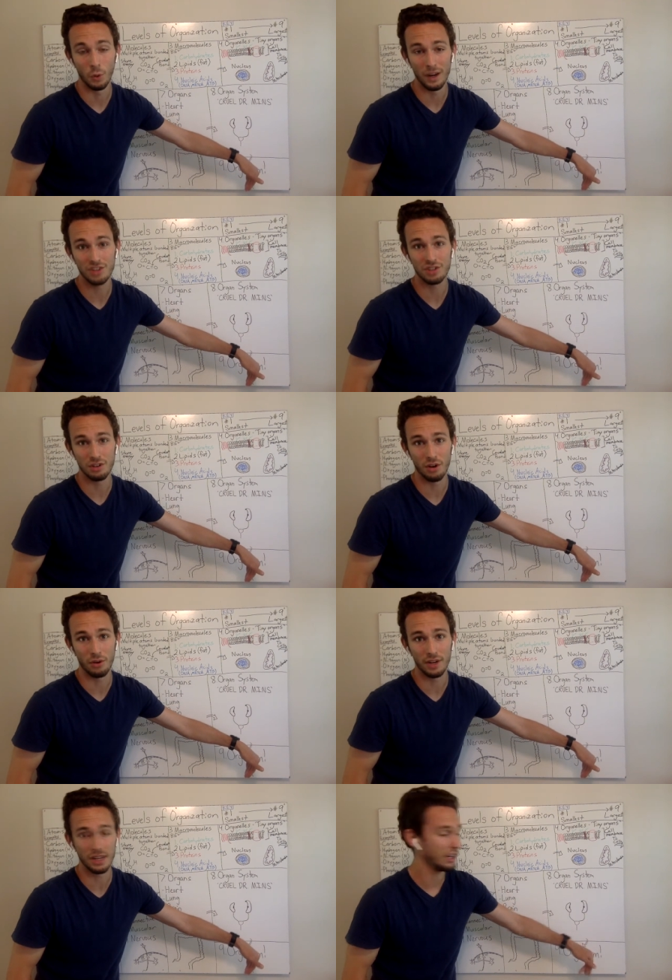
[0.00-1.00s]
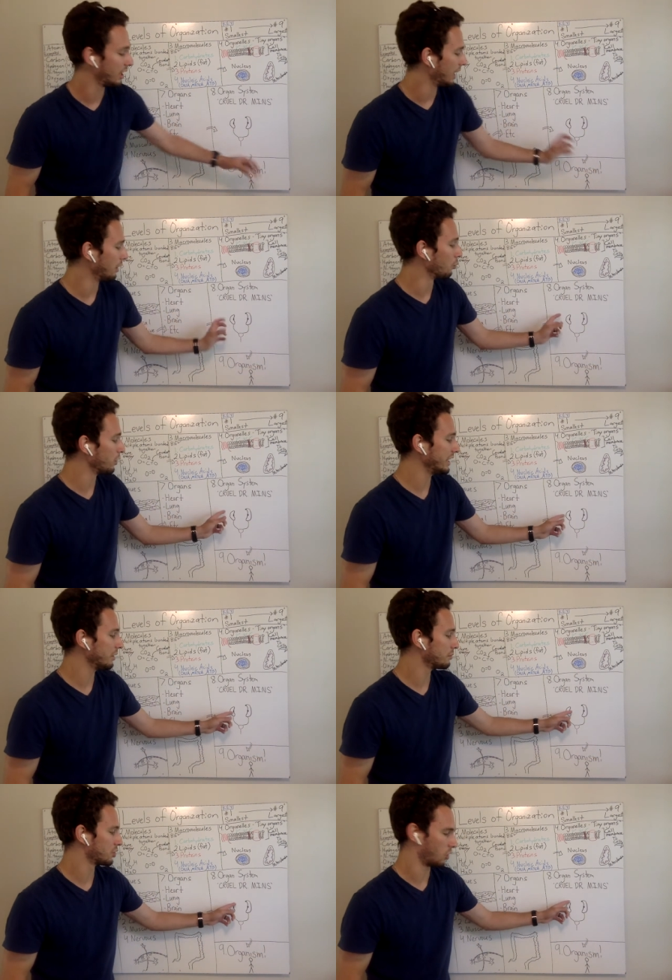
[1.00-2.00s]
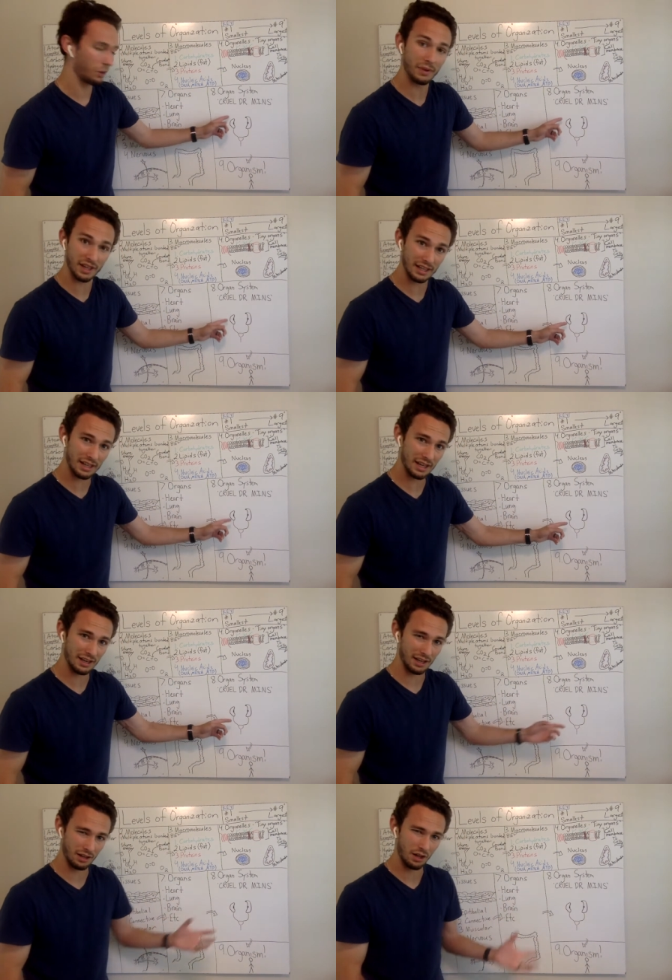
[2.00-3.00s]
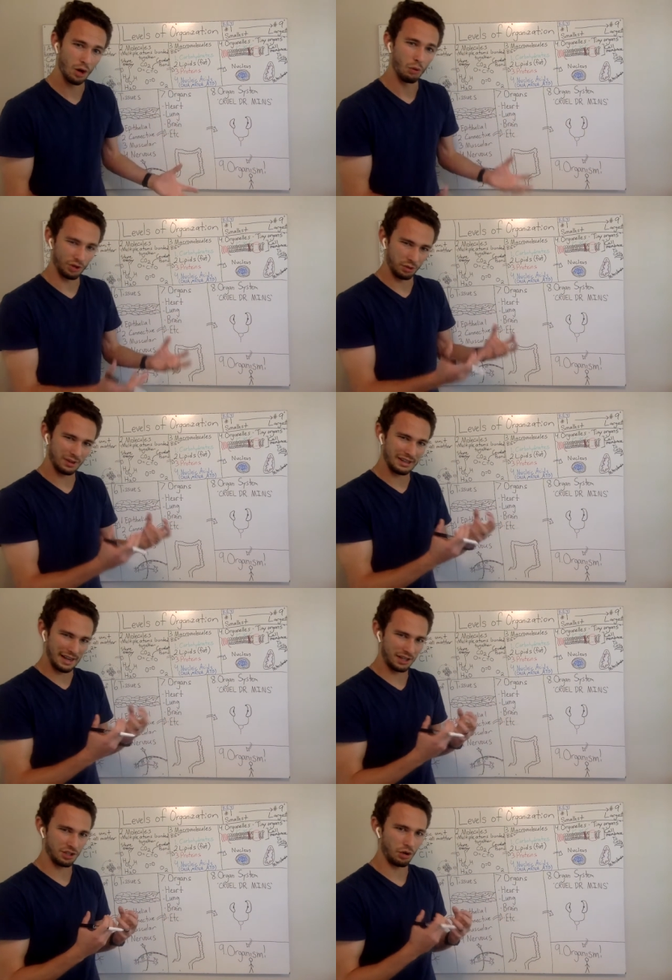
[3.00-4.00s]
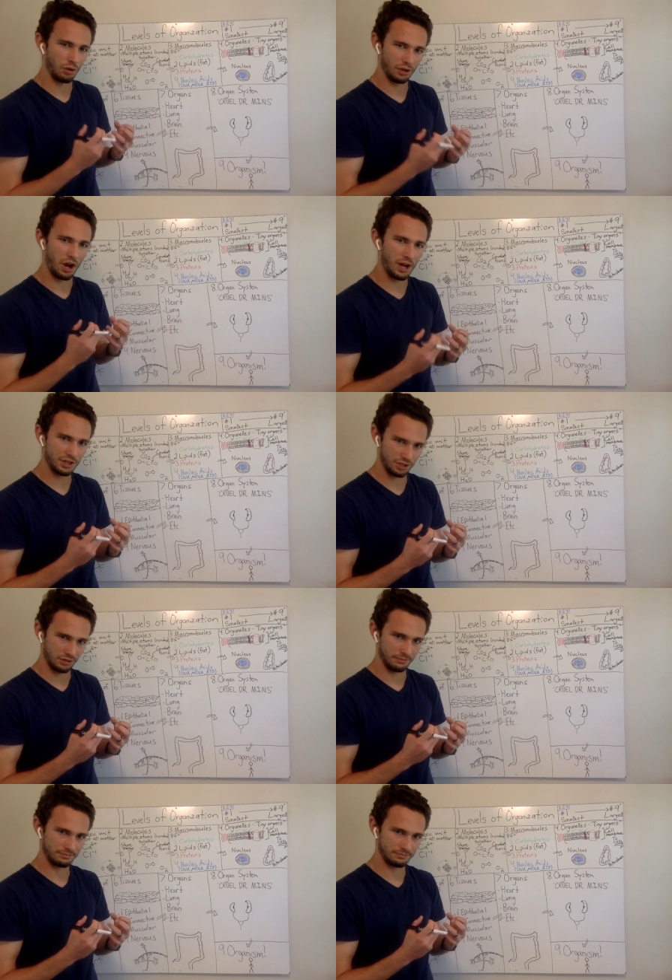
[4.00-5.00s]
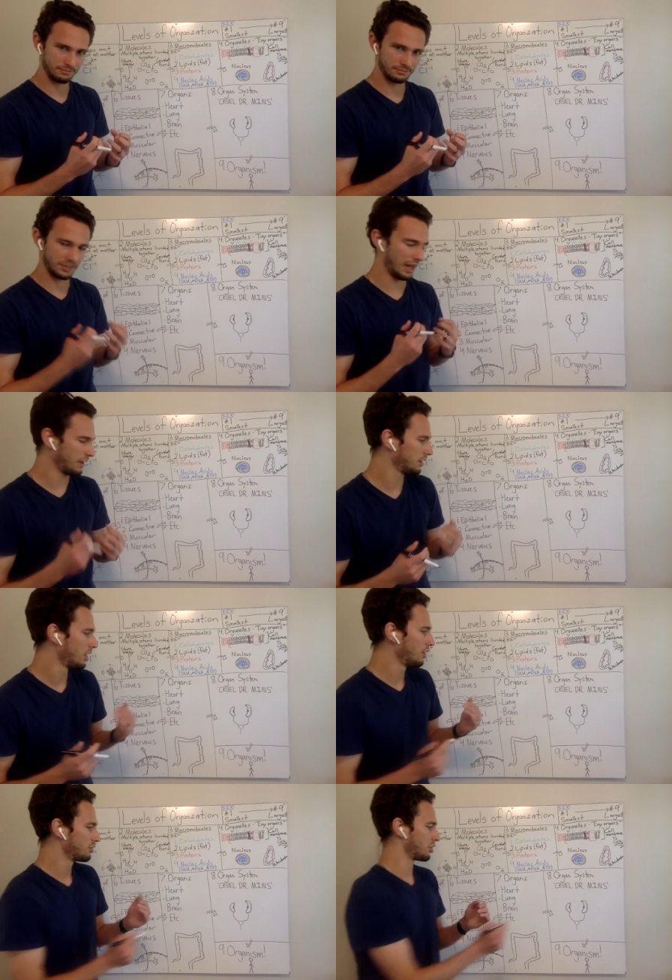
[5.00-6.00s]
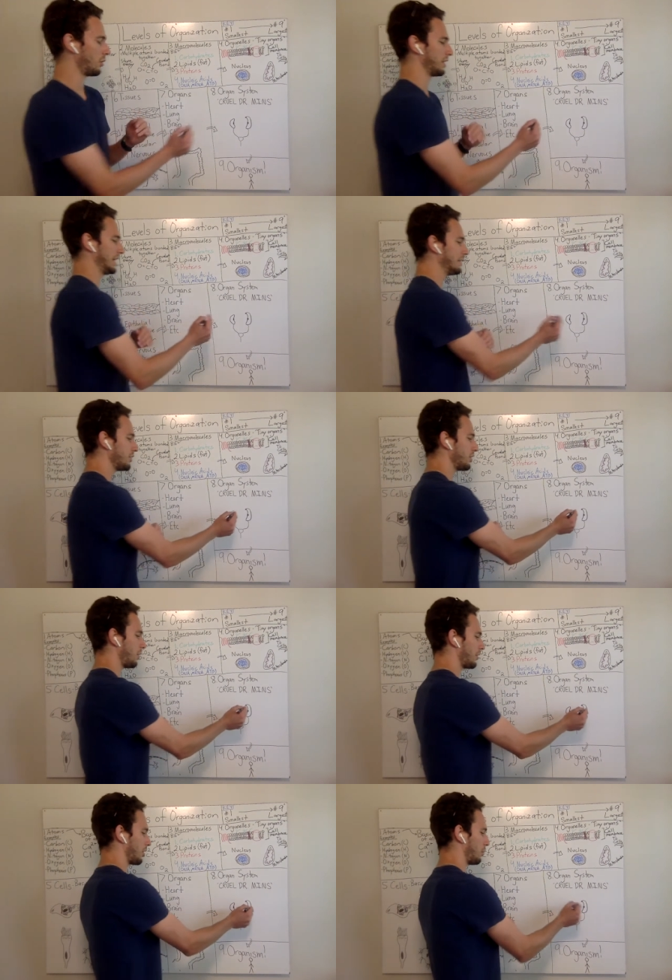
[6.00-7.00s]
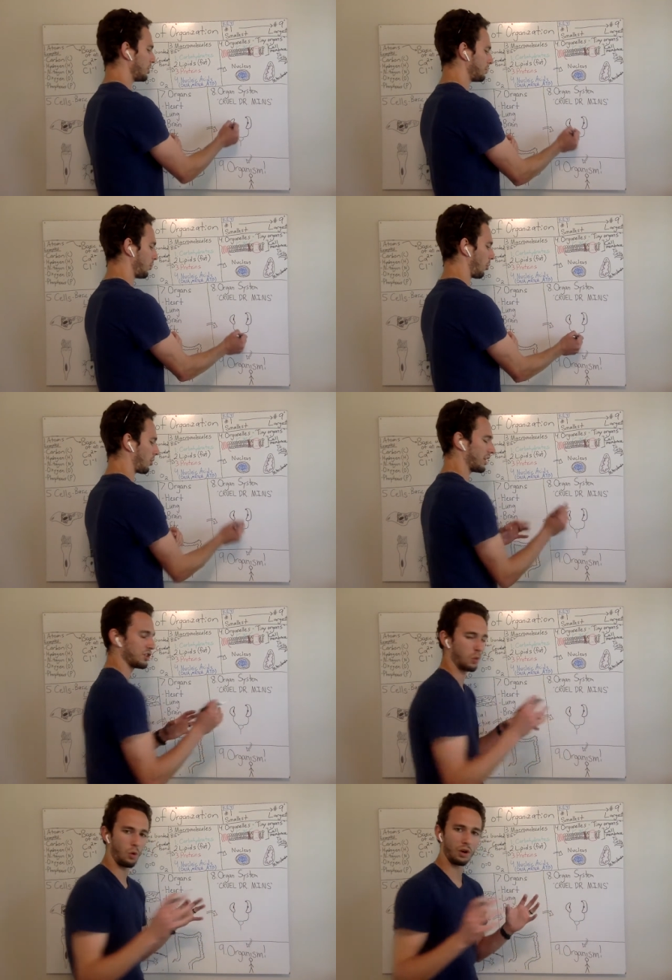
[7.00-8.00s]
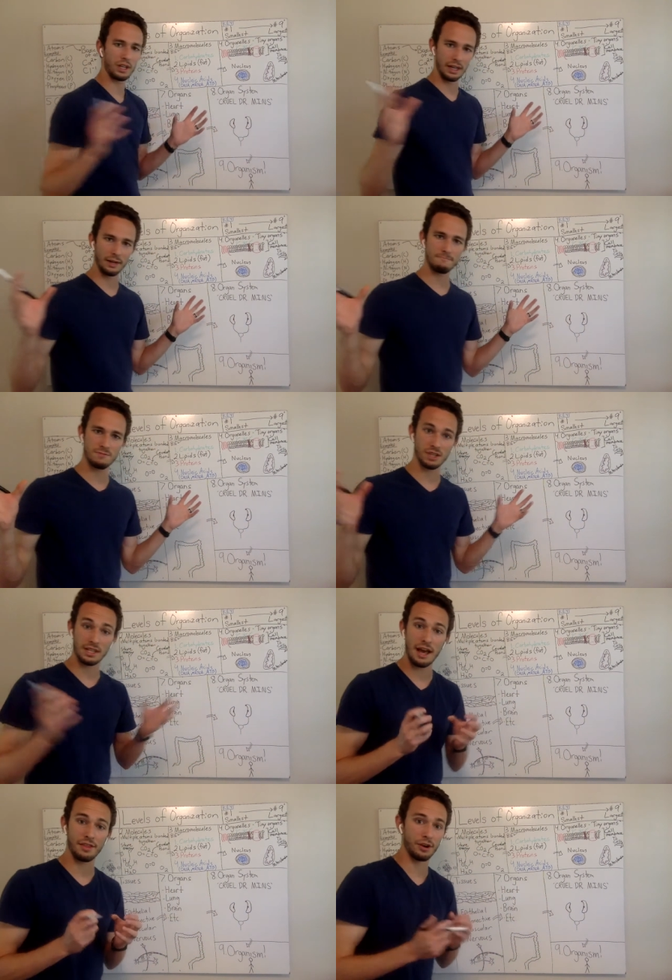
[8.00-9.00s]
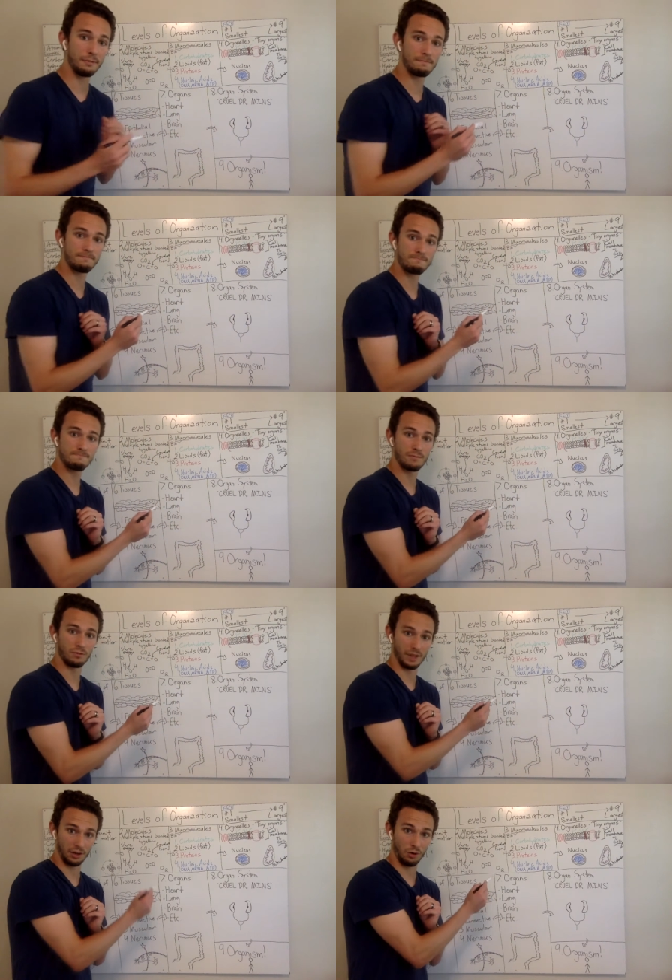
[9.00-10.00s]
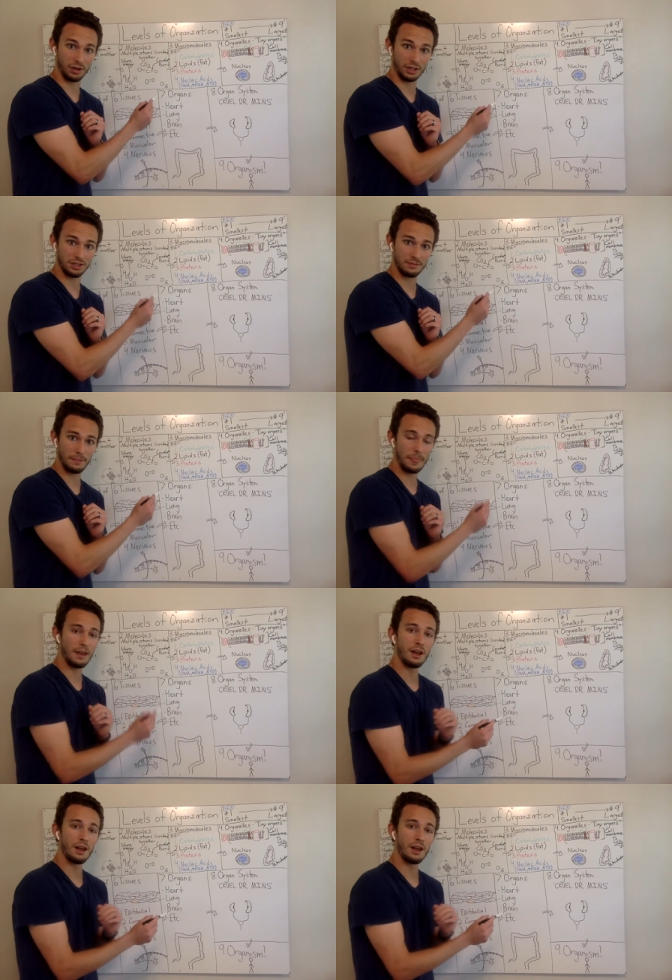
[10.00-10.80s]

the waste you don't need and mm-hmm. reabsorb in the kidney what you would like to hold on to. Okay? So even though there are multiple organs working together, like organs,